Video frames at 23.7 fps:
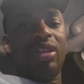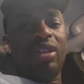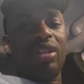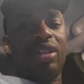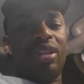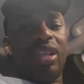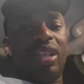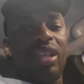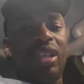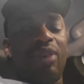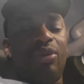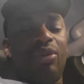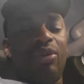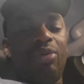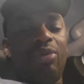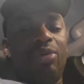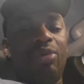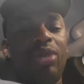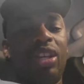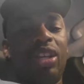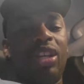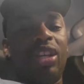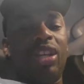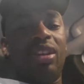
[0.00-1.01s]
That was
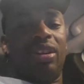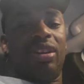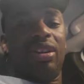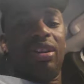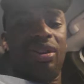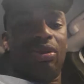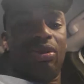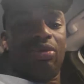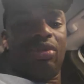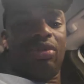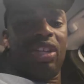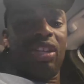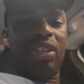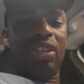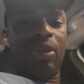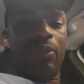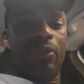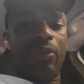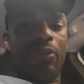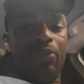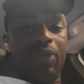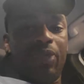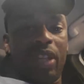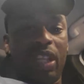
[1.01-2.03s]
me. Oh, thank you.
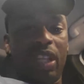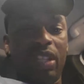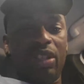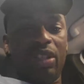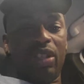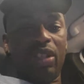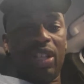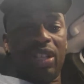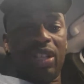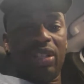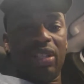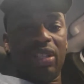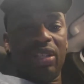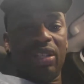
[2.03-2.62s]
It's just